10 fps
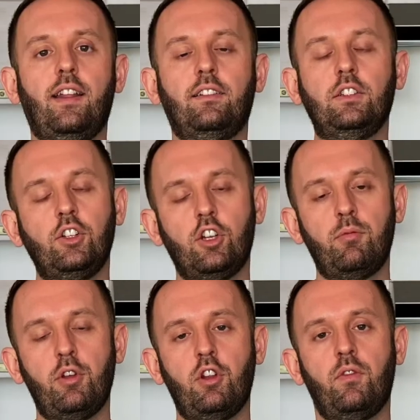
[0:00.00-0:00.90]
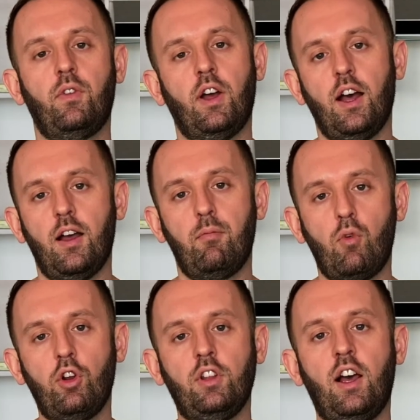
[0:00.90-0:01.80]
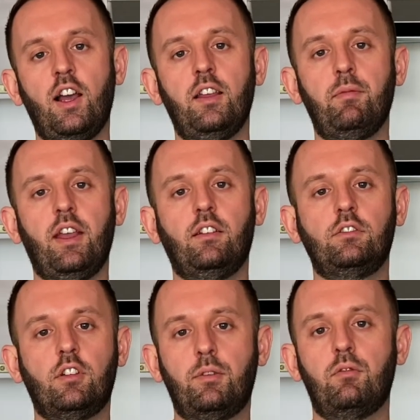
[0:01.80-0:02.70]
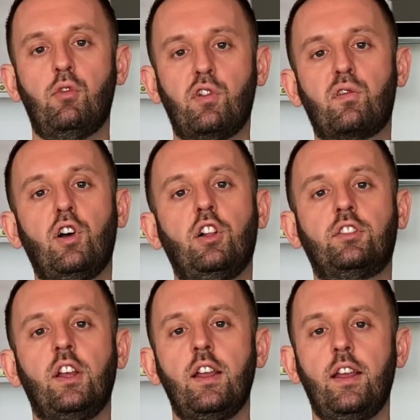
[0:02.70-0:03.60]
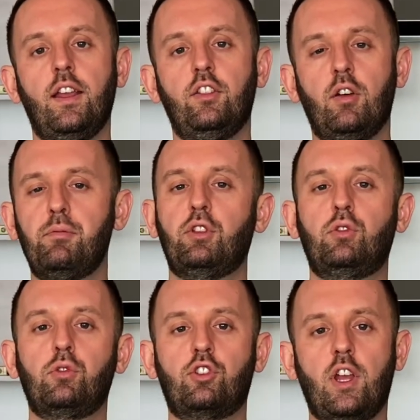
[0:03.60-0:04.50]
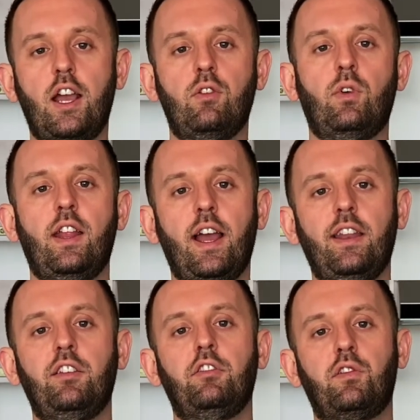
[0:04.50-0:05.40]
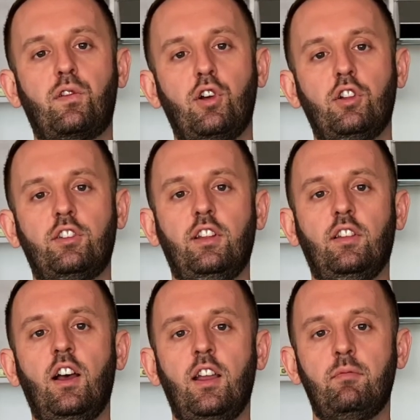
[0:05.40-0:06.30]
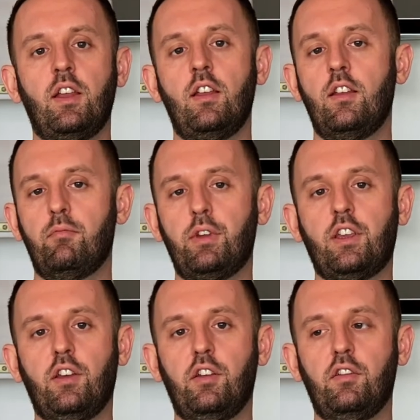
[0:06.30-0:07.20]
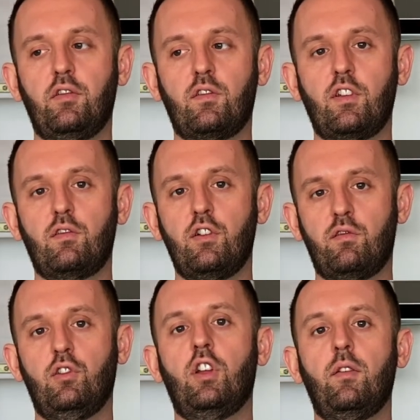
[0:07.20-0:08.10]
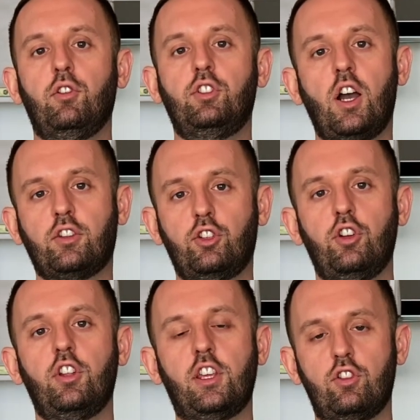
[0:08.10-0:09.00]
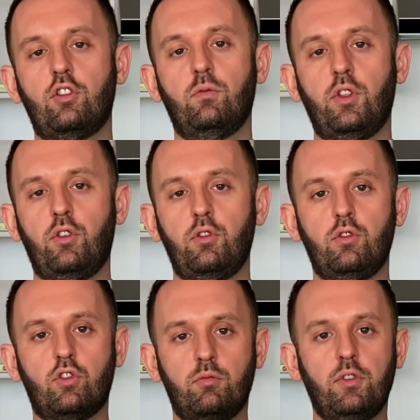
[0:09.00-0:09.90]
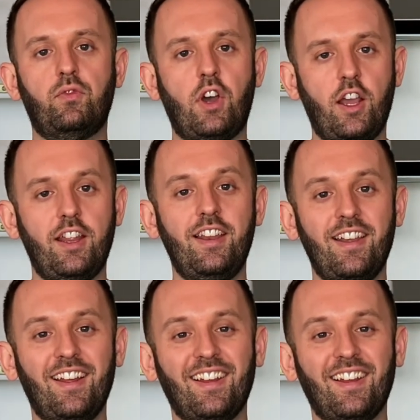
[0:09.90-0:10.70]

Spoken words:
a little bit of more lime and a little bit of more salt. And don't be too shy when adding salt and lime, because as long as you don't have your doctor in the kitchen with you, you should be fine.